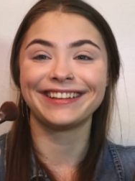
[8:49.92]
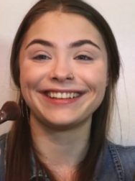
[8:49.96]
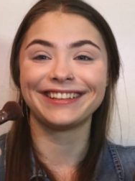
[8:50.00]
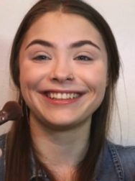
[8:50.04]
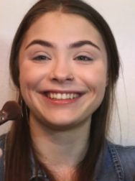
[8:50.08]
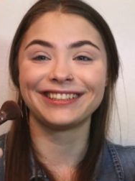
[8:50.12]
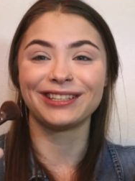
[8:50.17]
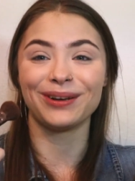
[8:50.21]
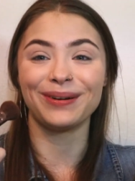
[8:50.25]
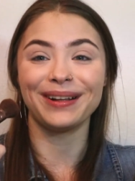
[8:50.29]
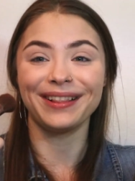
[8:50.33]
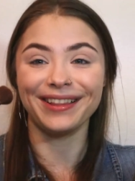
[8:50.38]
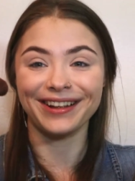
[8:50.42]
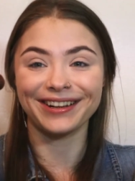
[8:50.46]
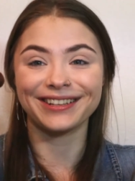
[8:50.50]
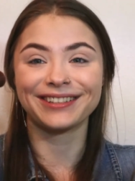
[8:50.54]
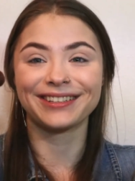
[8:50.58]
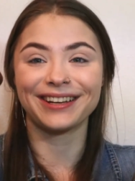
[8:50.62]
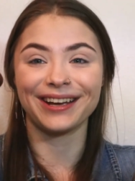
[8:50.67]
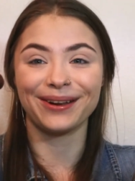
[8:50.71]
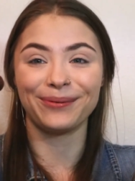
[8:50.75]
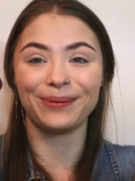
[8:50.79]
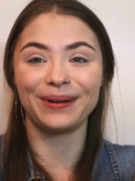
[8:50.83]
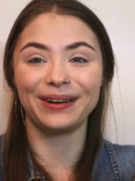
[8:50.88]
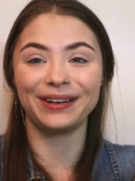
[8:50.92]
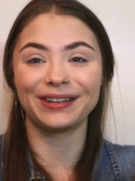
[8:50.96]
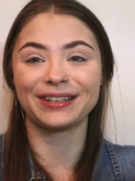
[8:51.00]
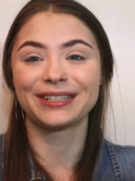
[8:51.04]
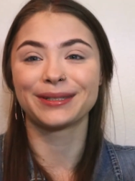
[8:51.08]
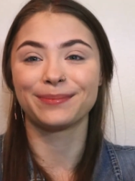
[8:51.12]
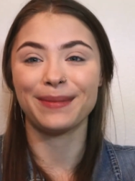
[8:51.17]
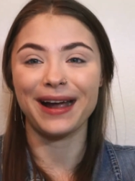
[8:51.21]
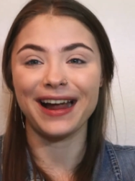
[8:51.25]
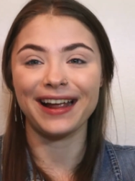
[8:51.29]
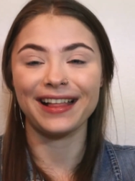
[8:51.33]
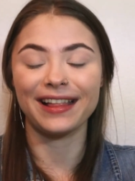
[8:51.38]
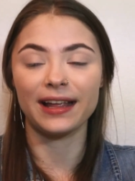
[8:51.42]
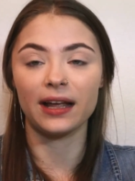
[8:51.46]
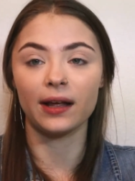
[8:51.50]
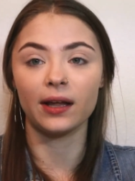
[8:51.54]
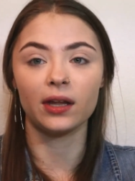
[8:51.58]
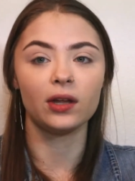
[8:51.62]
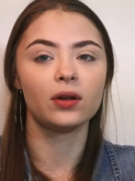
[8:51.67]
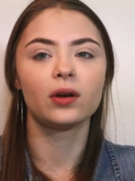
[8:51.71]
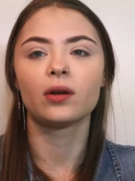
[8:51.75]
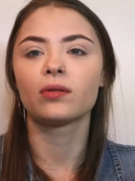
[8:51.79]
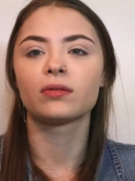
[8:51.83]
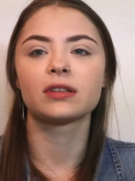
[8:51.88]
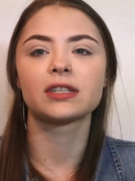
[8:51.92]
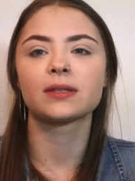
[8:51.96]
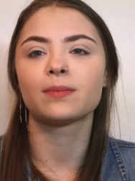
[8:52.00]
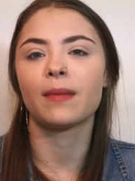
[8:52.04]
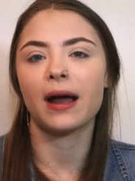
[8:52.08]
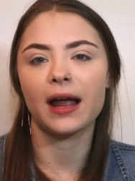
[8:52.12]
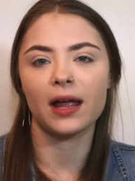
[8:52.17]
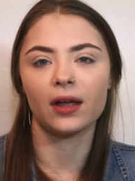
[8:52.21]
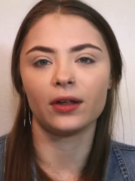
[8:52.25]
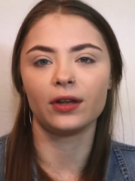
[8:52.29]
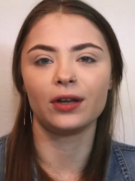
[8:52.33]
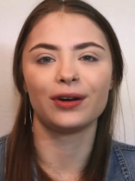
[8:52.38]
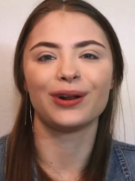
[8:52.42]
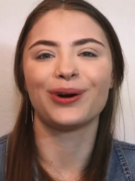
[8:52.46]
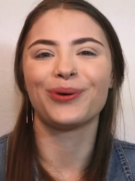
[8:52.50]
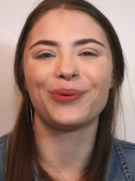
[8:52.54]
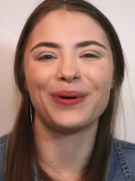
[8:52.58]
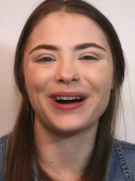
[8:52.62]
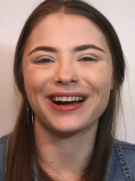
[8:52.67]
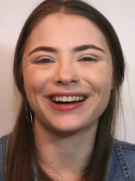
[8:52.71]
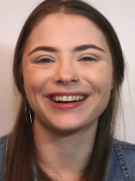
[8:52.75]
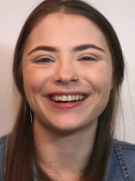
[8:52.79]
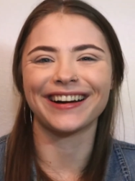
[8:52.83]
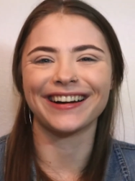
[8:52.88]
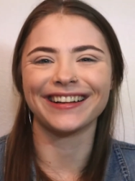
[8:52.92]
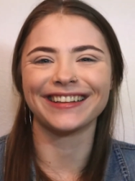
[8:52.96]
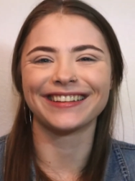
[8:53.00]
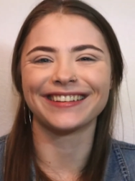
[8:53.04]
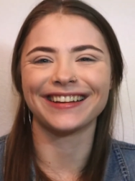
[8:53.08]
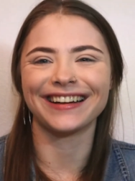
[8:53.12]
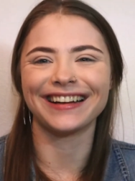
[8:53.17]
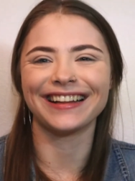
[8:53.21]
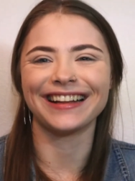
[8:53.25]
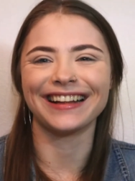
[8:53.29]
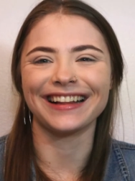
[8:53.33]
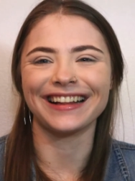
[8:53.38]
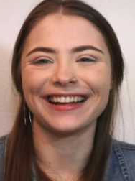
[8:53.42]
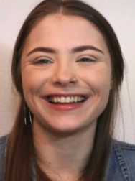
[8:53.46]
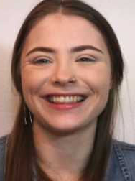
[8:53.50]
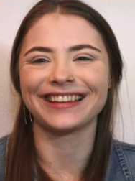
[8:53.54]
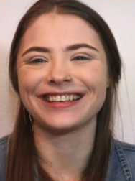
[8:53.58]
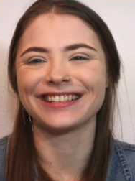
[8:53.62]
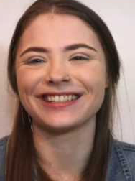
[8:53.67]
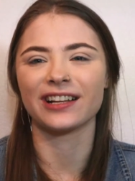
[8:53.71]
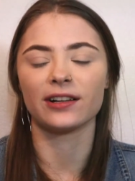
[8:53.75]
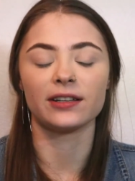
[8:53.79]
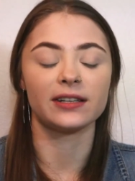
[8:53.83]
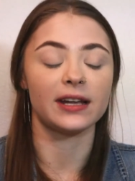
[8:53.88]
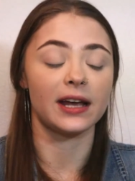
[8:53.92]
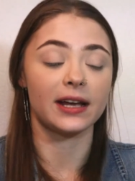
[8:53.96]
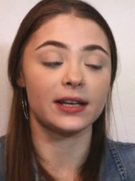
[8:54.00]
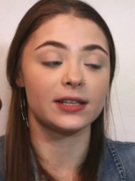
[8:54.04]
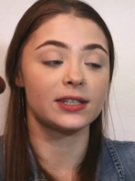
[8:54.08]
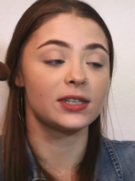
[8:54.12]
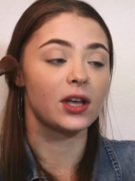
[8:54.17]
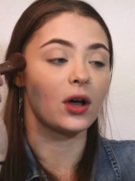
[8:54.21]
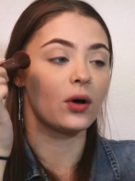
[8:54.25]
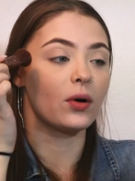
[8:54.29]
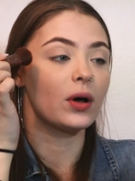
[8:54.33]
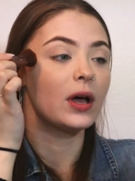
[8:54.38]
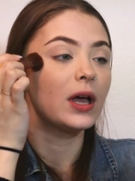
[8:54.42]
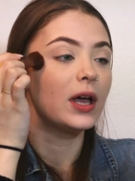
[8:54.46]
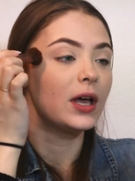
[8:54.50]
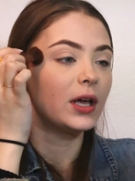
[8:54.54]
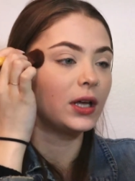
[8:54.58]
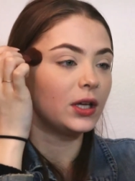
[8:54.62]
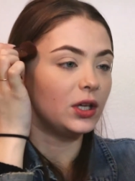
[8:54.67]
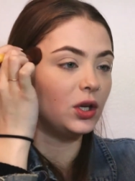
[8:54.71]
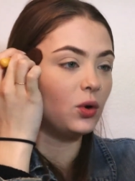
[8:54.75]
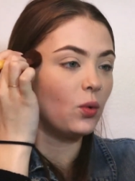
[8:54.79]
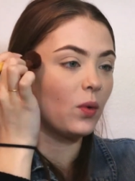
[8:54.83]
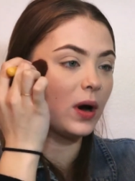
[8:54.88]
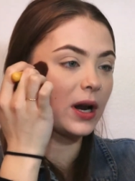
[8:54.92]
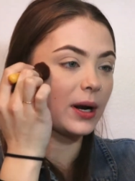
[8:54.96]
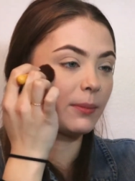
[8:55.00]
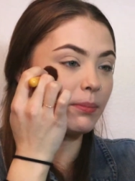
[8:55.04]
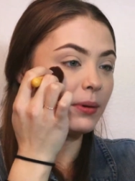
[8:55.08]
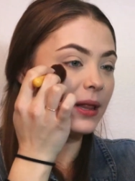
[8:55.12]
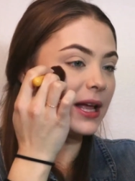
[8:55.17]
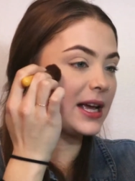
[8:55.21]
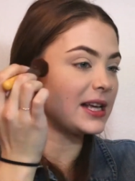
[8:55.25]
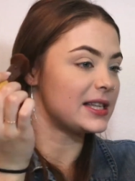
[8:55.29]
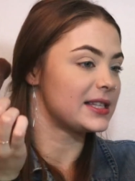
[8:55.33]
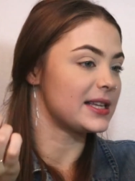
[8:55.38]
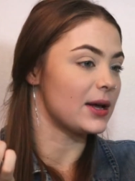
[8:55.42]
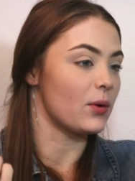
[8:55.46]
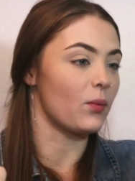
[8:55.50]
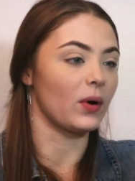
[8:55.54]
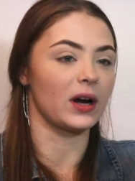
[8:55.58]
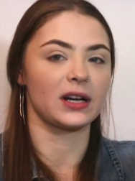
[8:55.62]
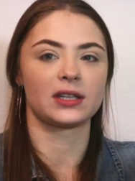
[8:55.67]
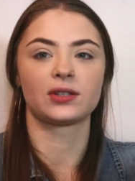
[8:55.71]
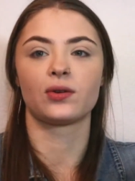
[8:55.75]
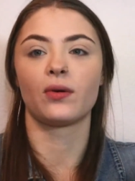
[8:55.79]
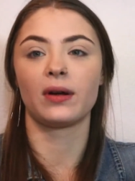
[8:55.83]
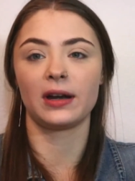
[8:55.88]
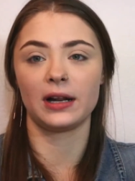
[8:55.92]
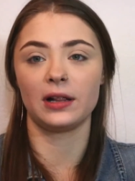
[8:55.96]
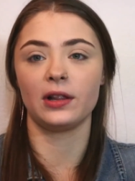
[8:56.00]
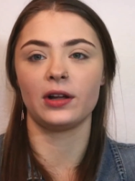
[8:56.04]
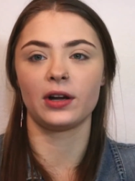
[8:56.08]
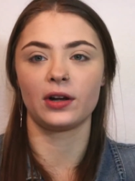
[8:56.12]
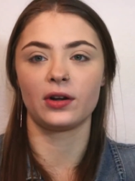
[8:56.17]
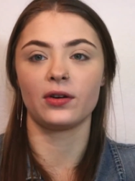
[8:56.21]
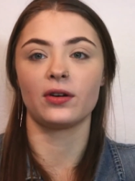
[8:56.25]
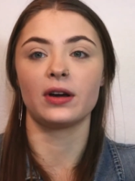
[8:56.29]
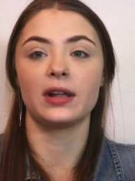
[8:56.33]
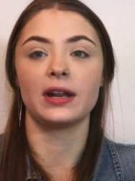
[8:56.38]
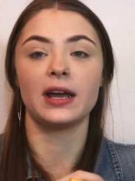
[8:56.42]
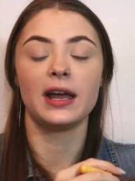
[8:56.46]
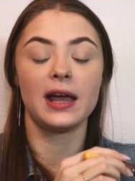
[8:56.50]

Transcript: so it looks good when you're smiling, you don't smile, you don't walk around smiling like this all day. So you want to place it where it's going to look good